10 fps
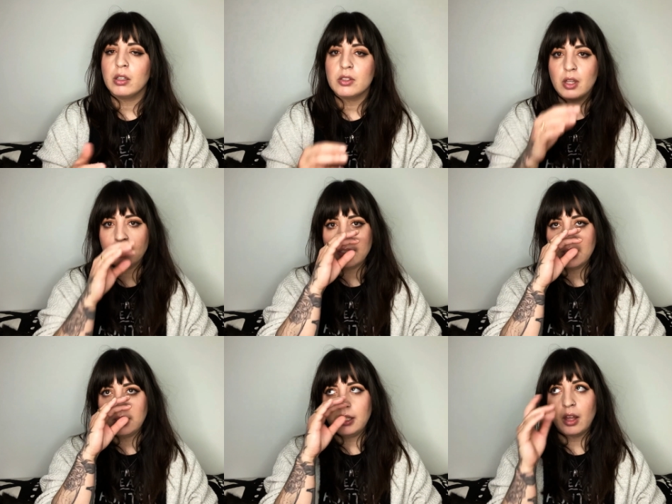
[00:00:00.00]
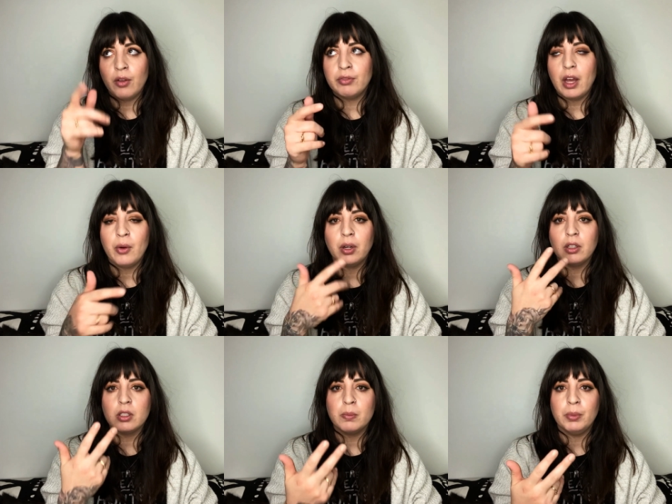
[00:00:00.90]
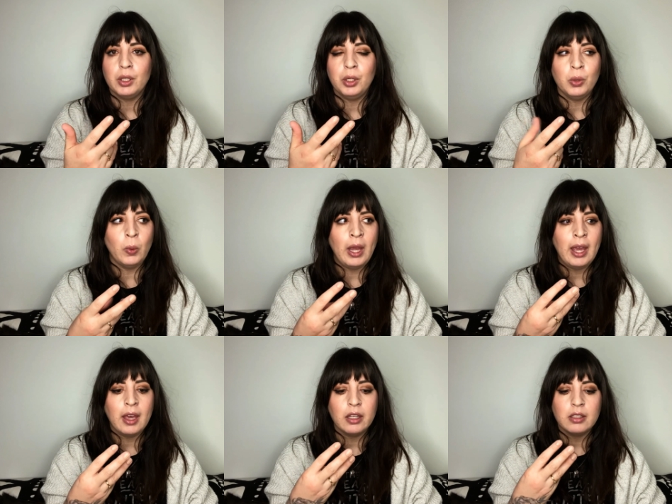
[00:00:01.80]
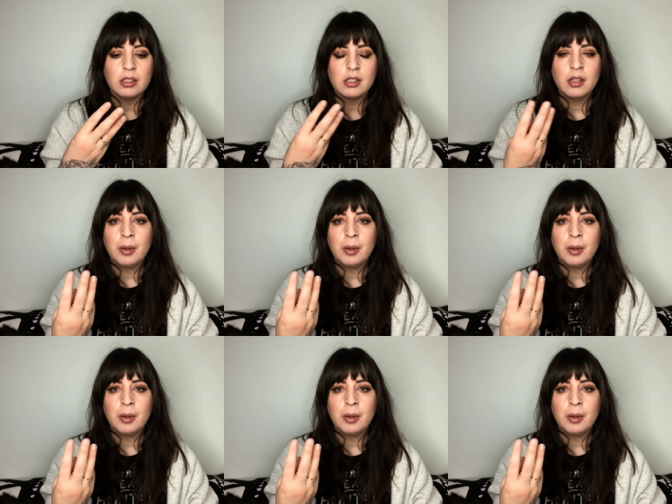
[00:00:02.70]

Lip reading: So I did yellow flowers, blue, and